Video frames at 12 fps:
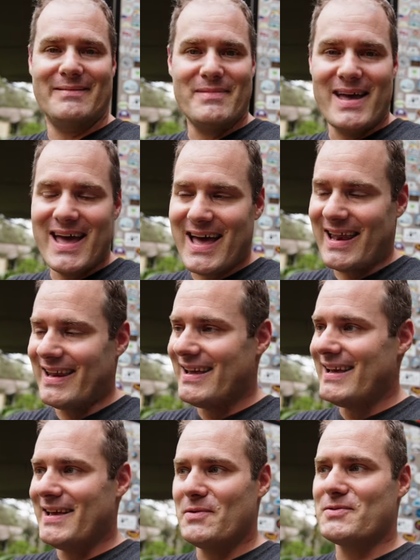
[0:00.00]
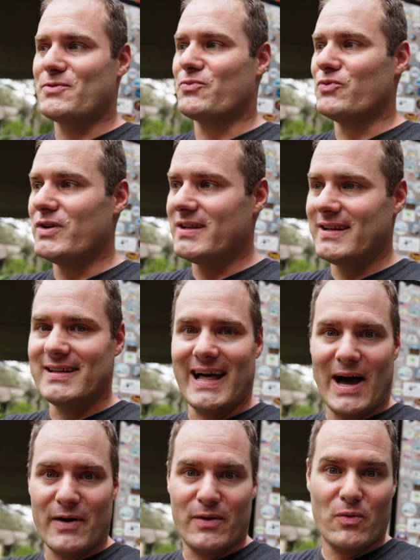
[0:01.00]
Man, it was really
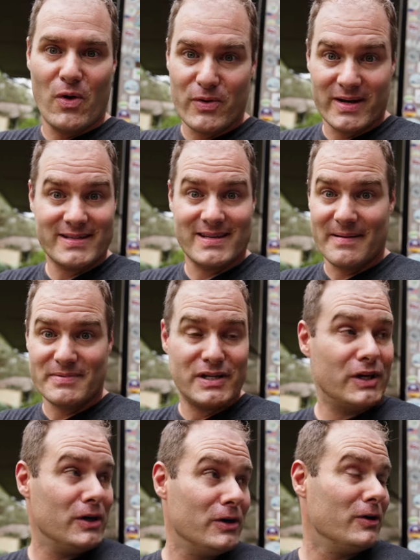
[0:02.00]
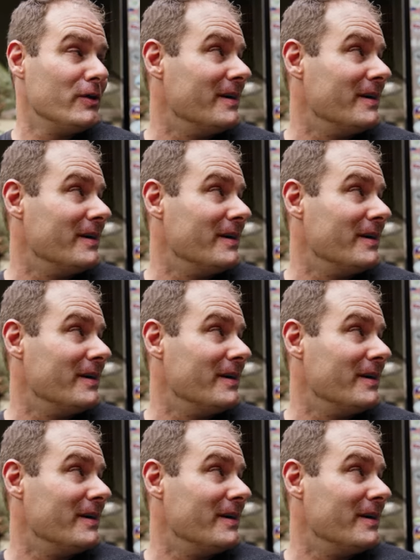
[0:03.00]
loud. It woke us up too,